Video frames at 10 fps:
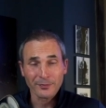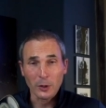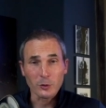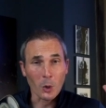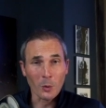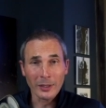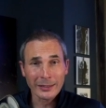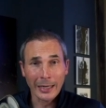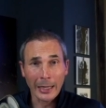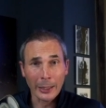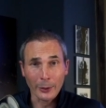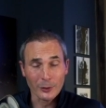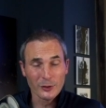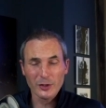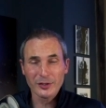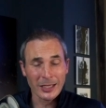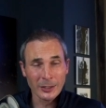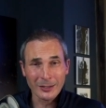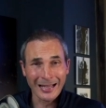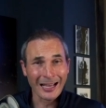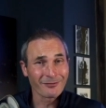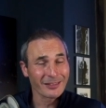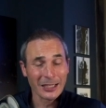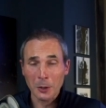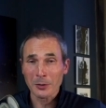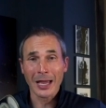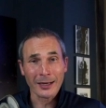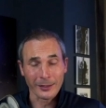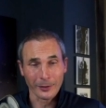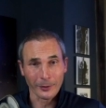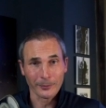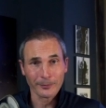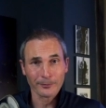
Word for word: No one cares. Just take your life. Get on out of here.